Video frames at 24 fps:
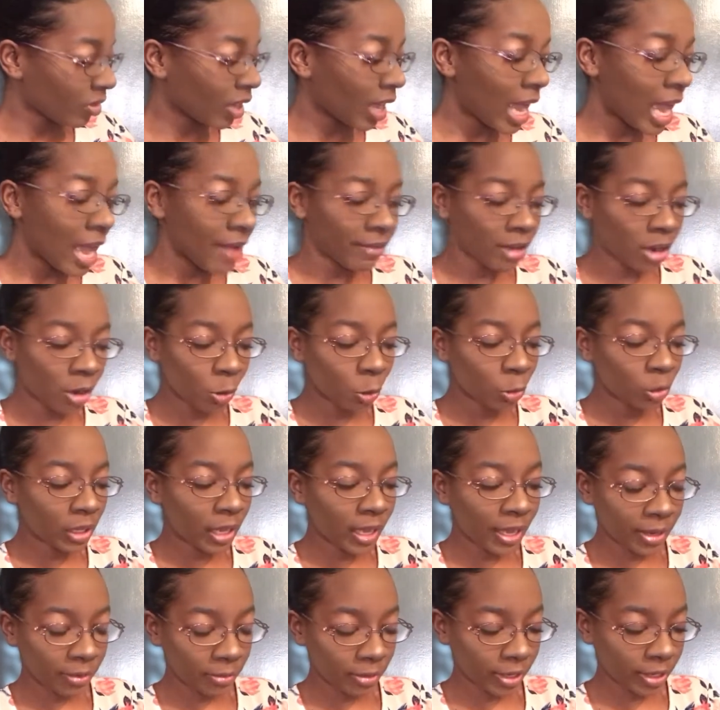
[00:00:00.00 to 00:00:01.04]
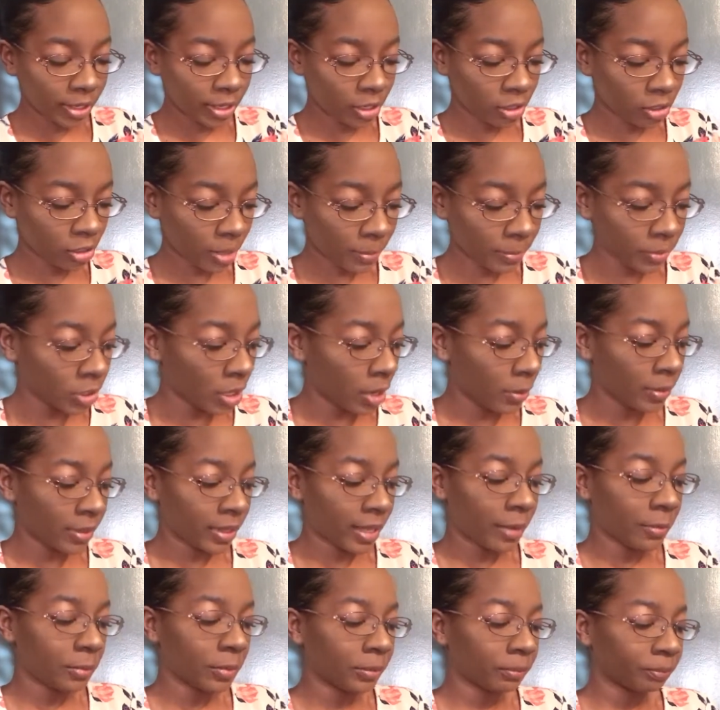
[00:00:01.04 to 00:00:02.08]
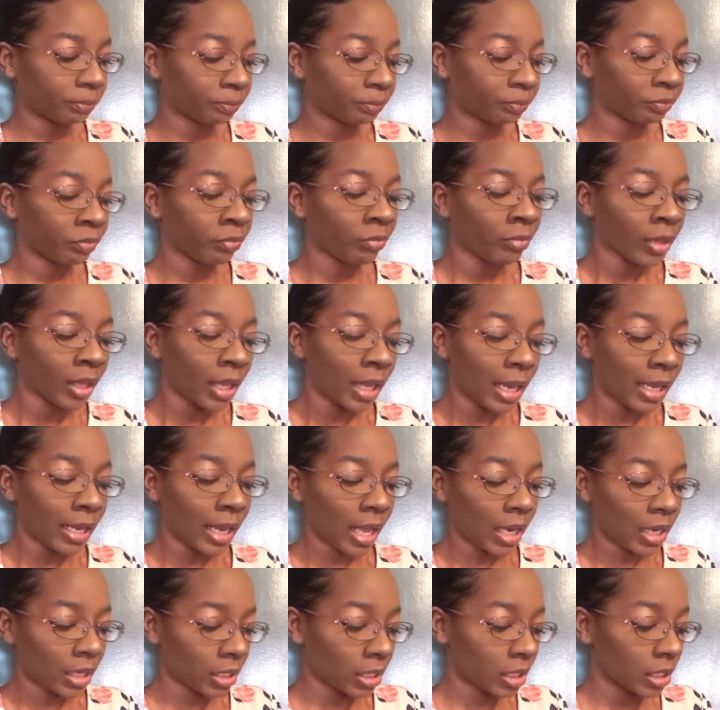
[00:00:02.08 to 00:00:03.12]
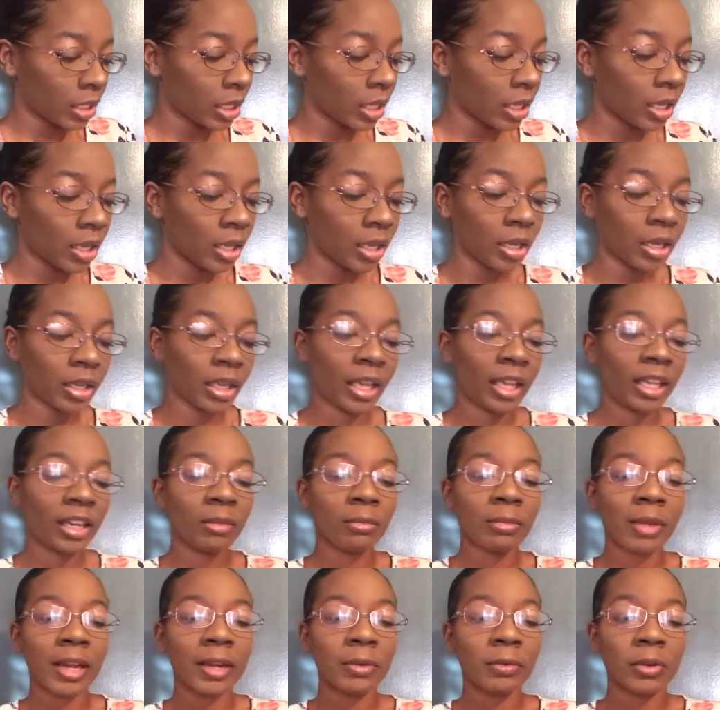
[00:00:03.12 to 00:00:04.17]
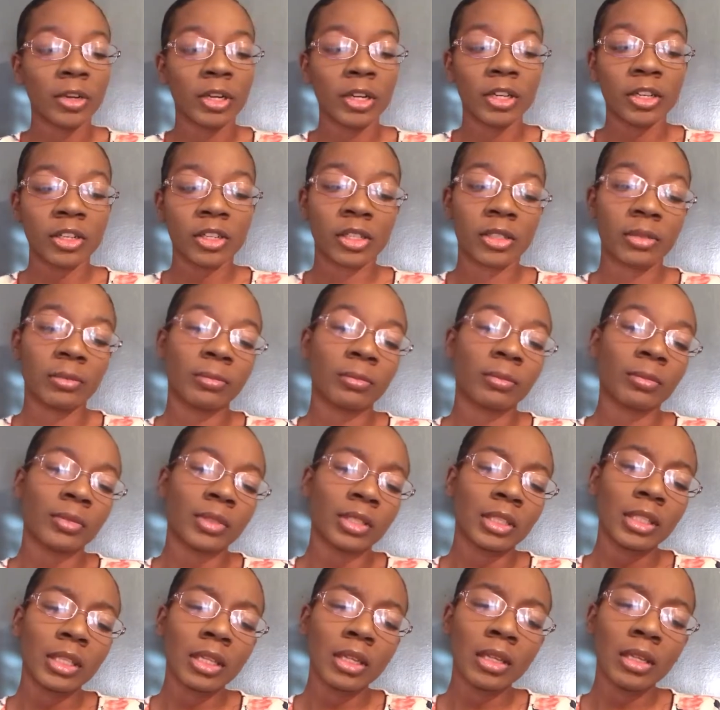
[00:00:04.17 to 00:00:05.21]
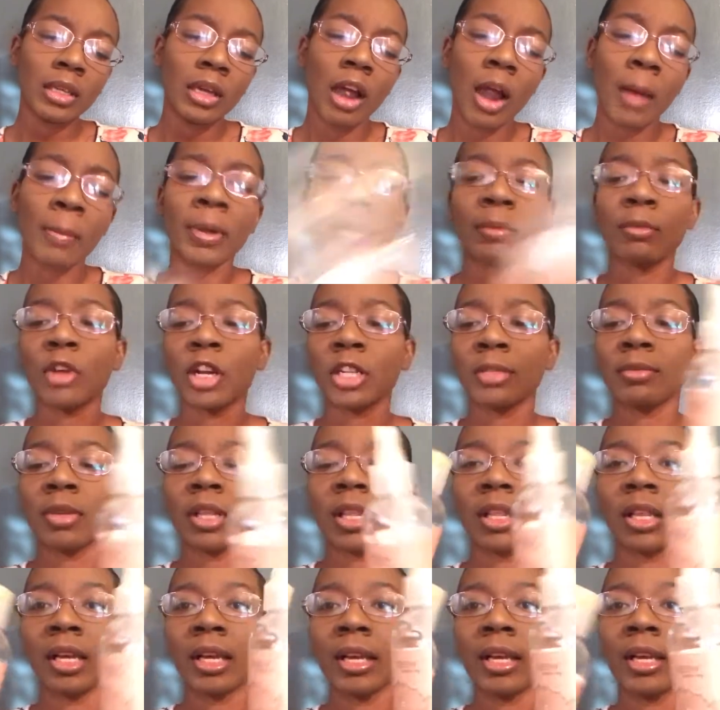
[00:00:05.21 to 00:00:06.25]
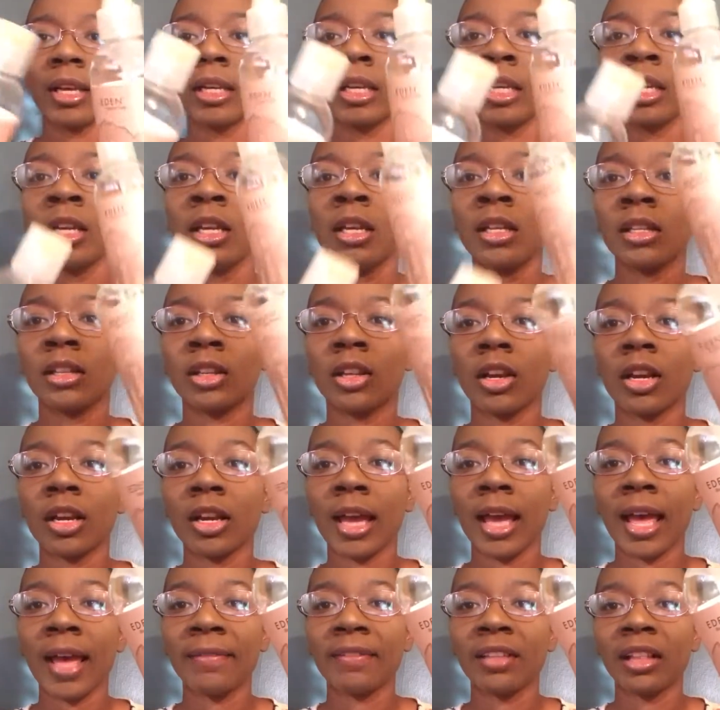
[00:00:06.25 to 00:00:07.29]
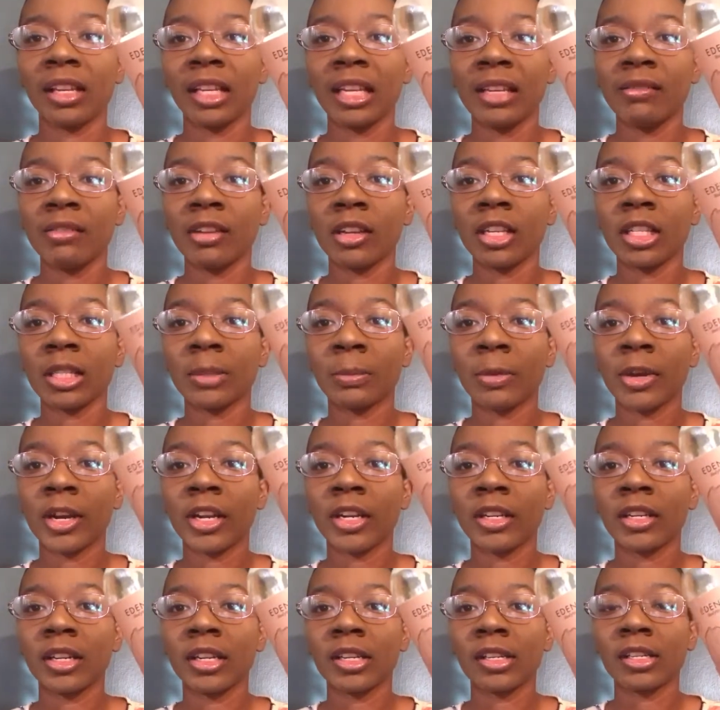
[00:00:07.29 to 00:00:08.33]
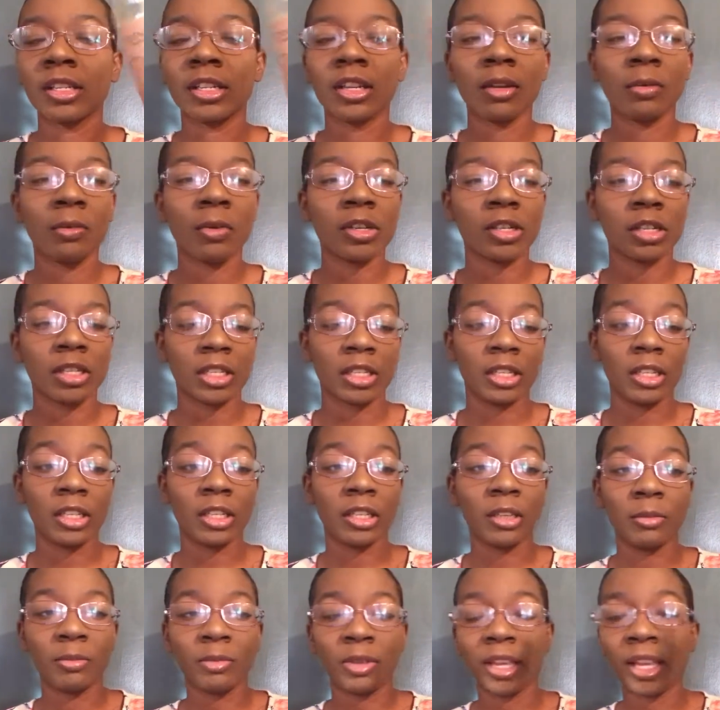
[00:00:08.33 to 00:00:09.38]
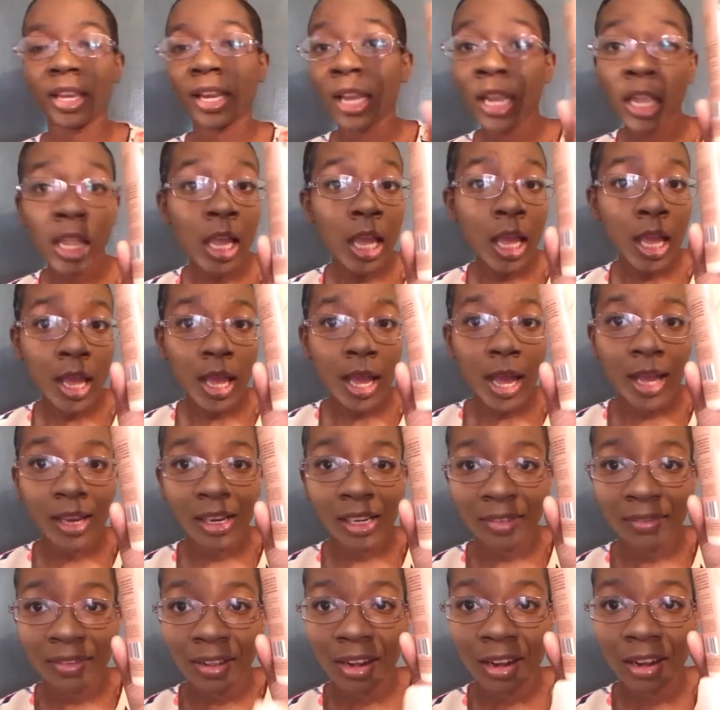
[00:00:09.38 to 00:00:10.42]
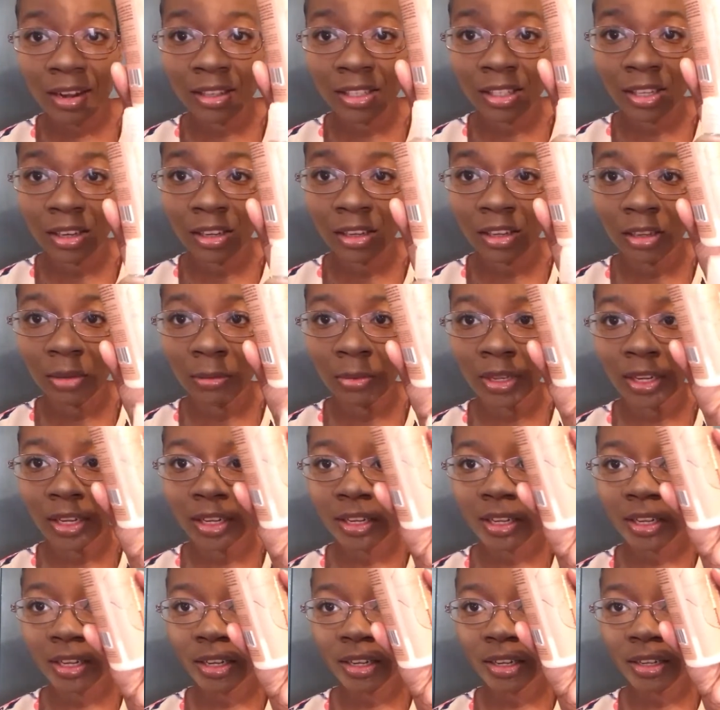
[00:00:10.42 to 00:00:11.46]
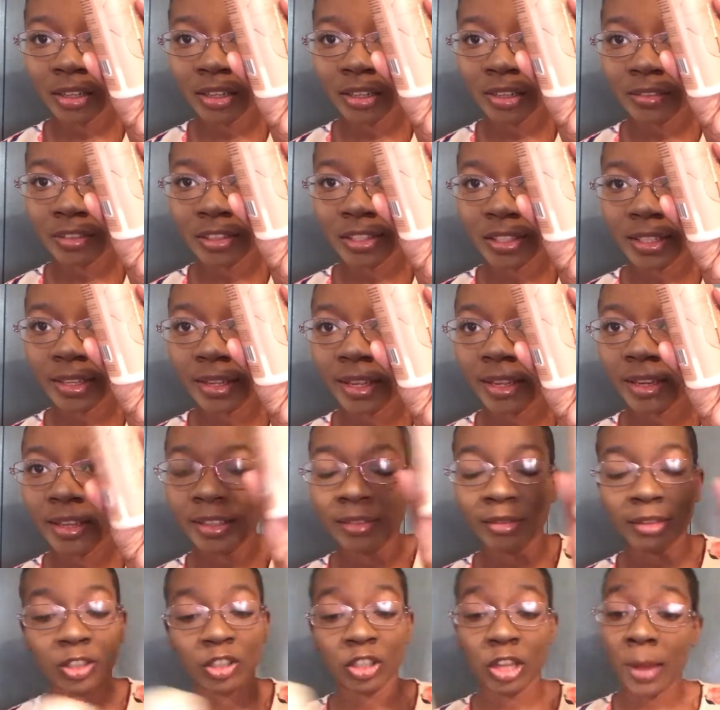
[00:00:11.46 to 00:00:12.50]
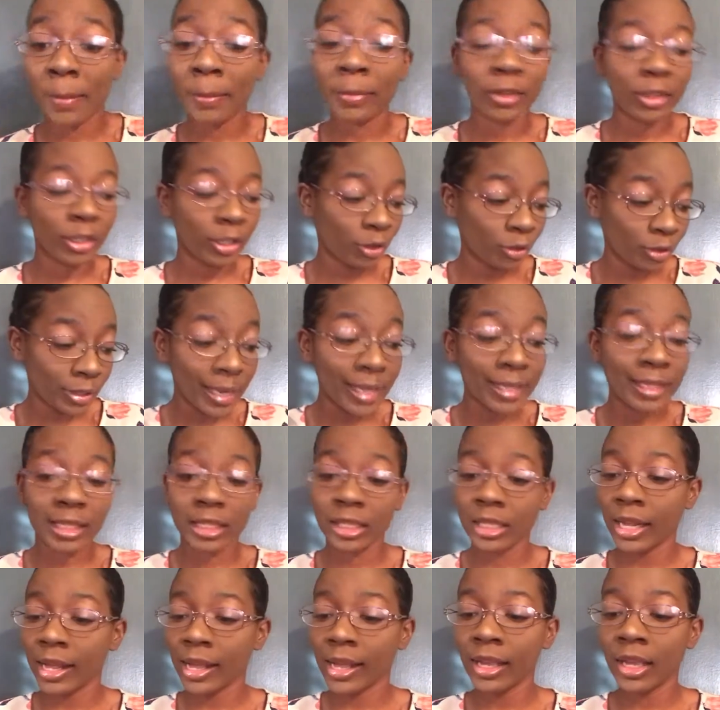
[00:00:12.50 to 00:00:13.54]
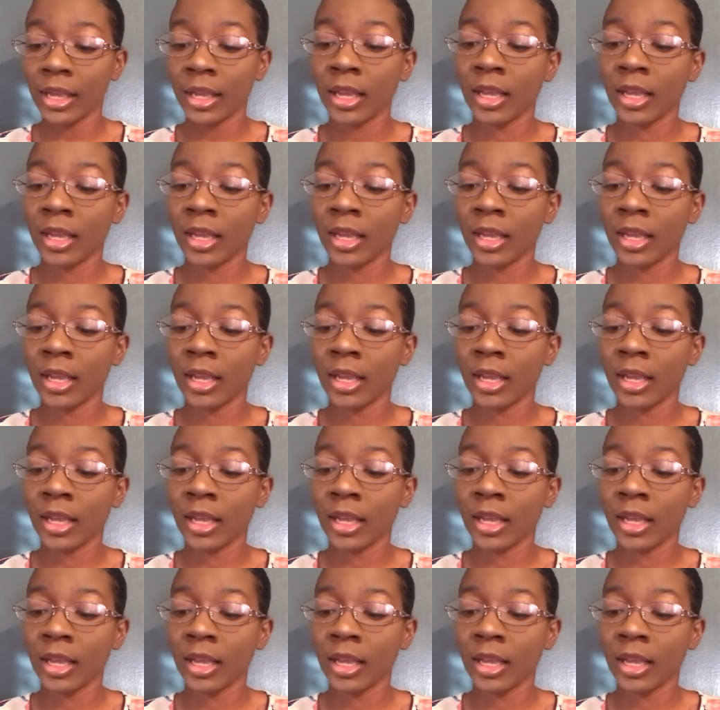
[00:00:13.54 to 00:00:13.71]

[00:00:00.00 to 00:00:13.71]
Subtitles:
I have a whole line right here, so I'm gonna start with that one. And that is the BodyWorks Almond Marshmallow line. So they have the leave-in spray conditioner, which is still a little bit. I just found out it's still a little bit in there. You see it? So I'm gonna use that today.